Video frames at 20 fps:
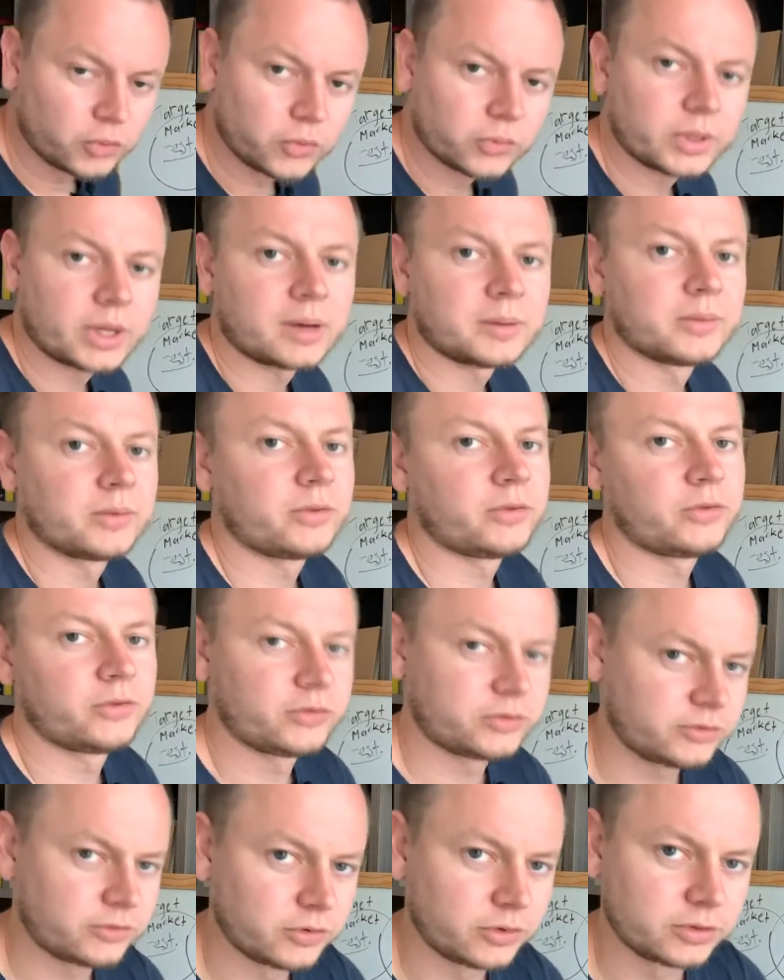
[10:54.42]
now a
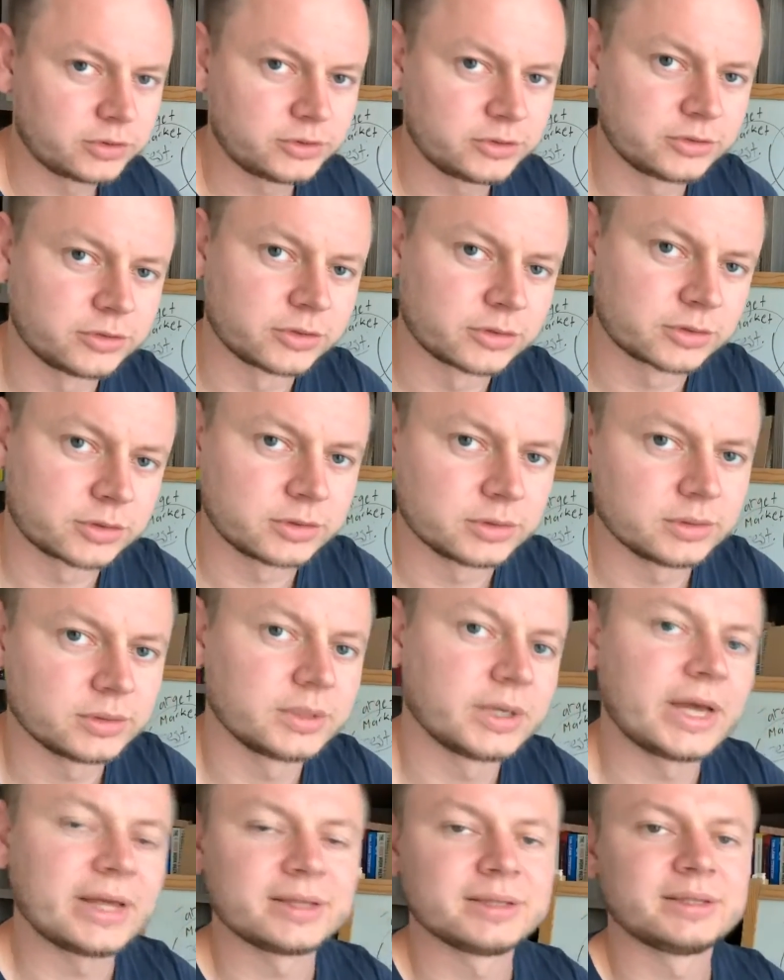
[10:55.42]
third circle,
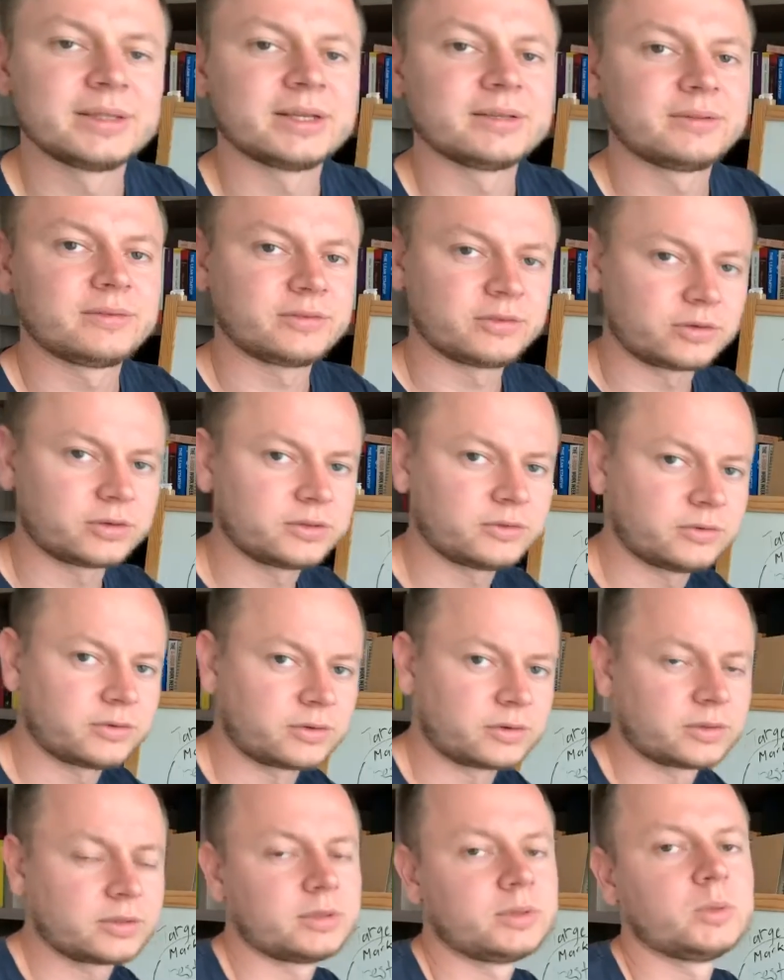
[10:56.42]
and that third
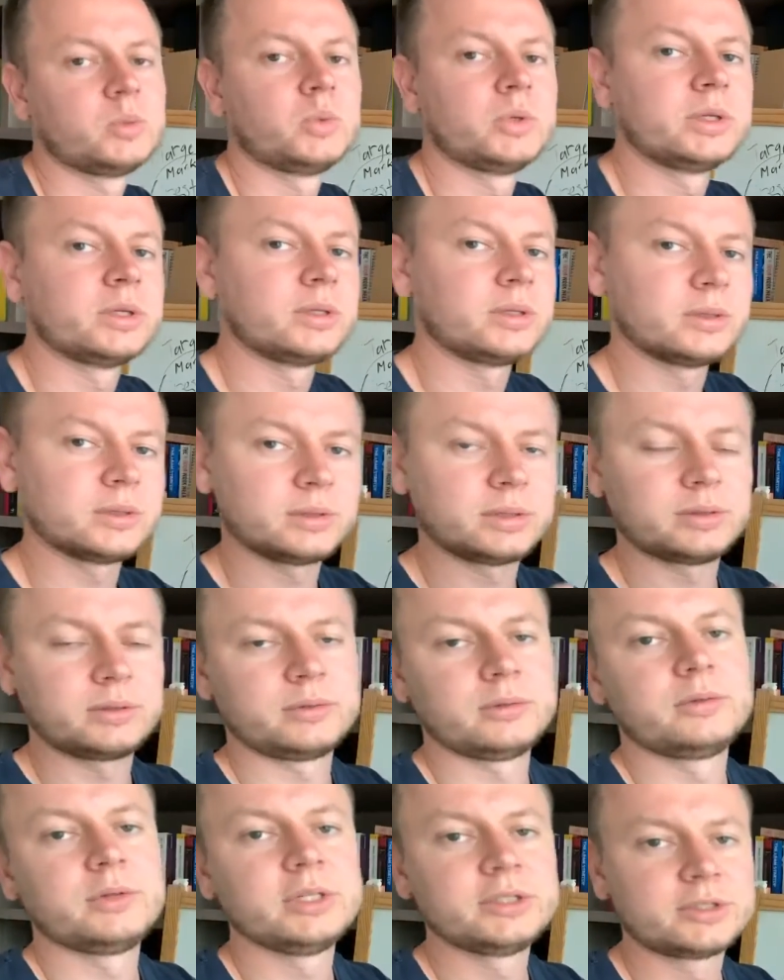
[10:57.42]
circle will
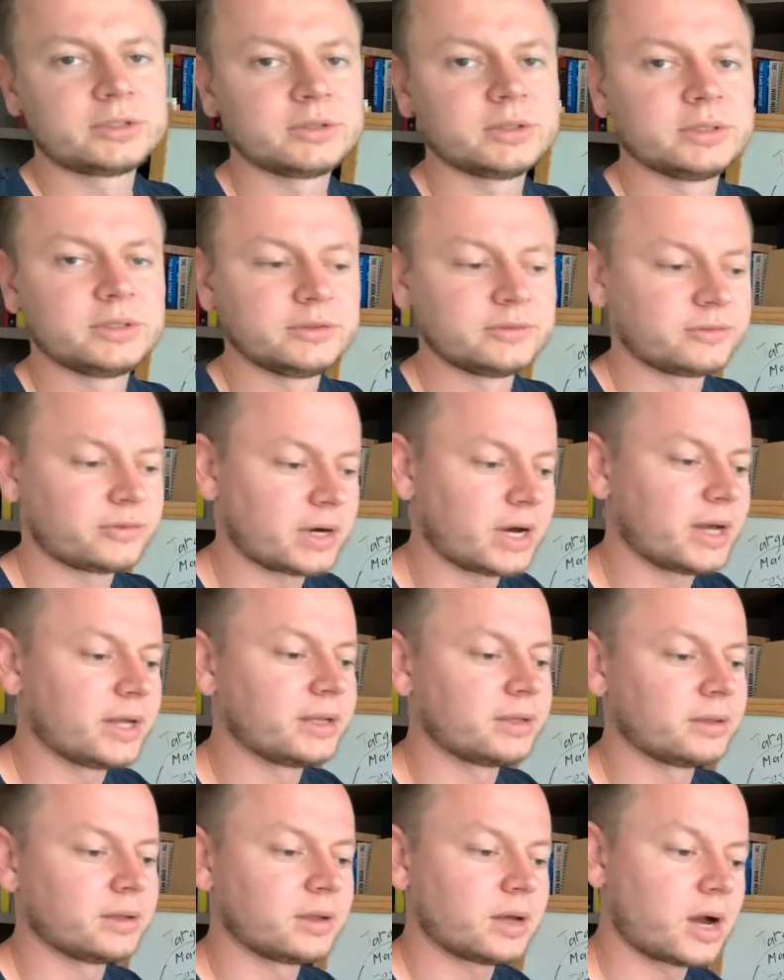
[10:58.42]
literally
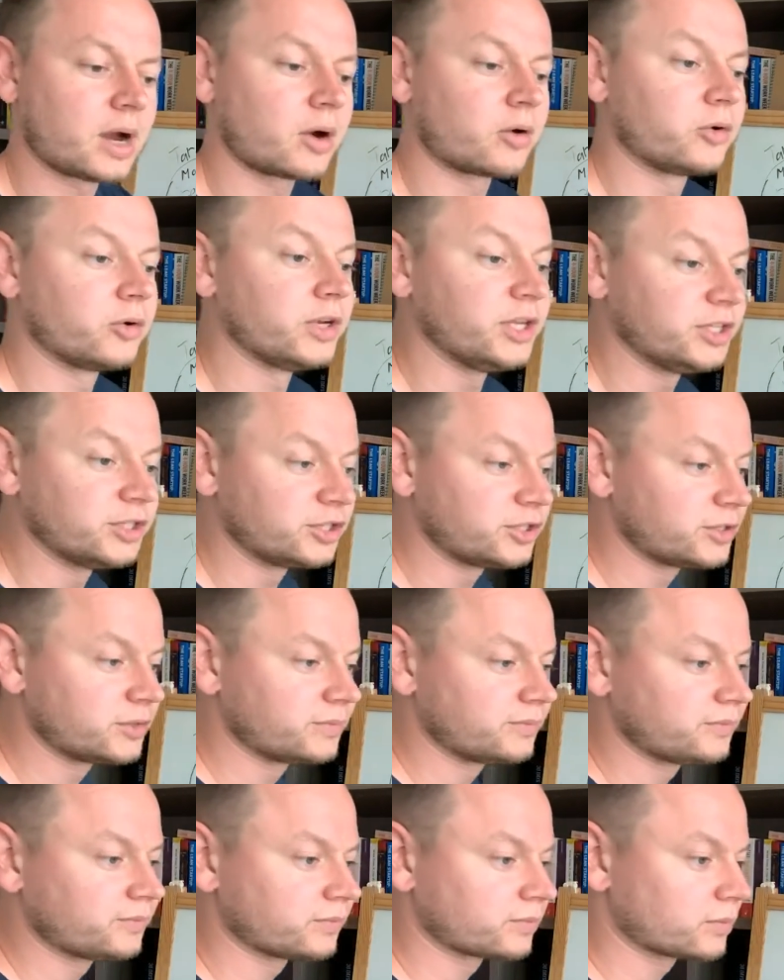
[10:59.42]
define our niche.
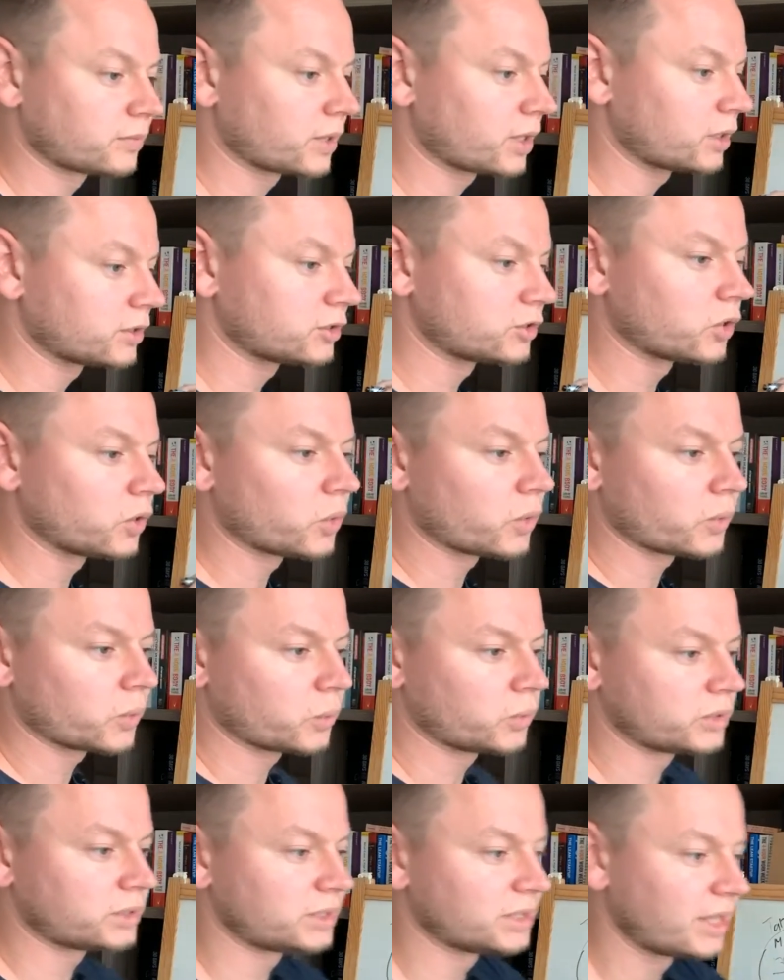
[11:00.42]
So
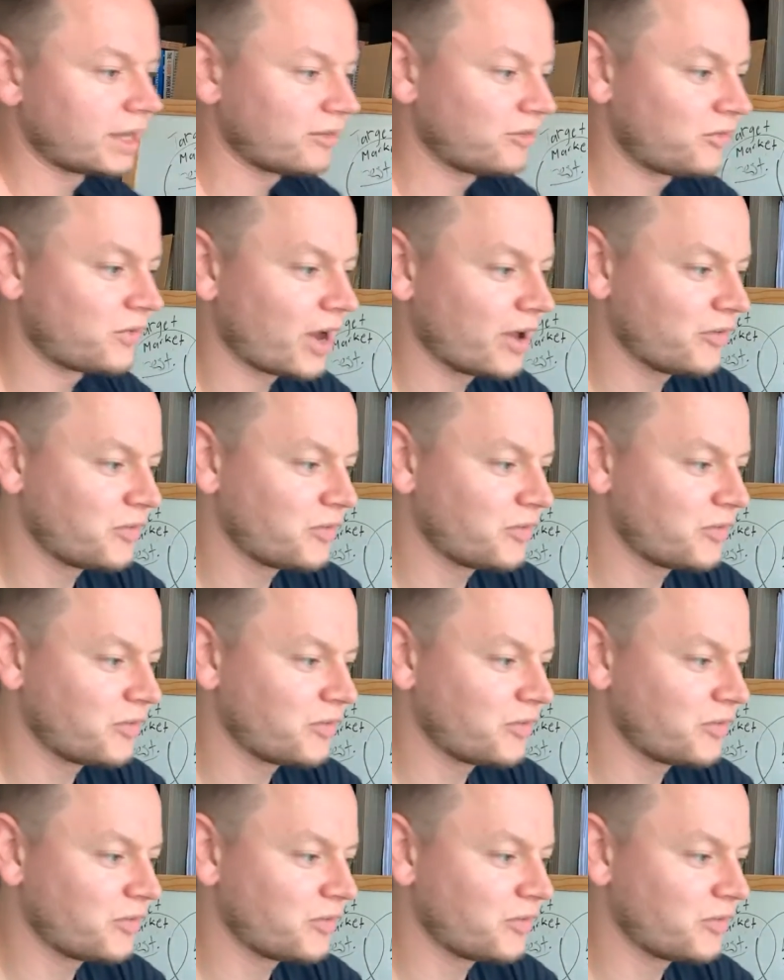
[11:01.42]
we still have 5